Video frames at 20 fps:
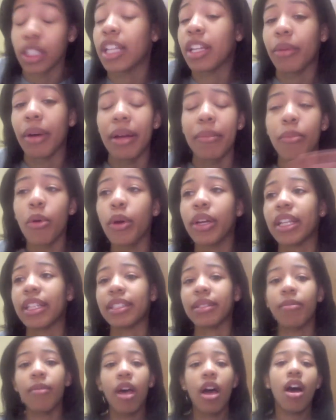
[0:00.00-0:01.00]
Anyway, point is,
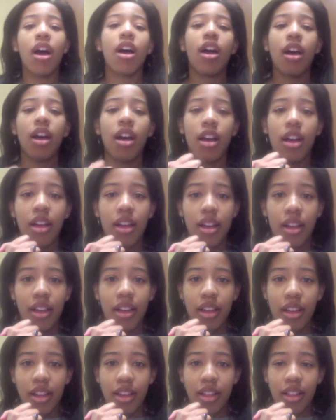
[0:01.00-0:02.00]

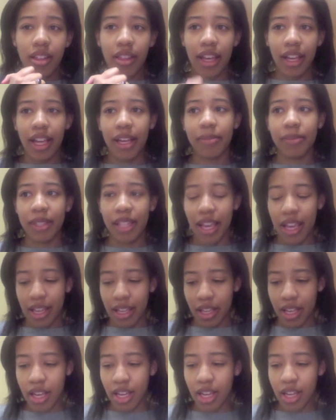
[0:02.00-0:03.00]
like I'm saying,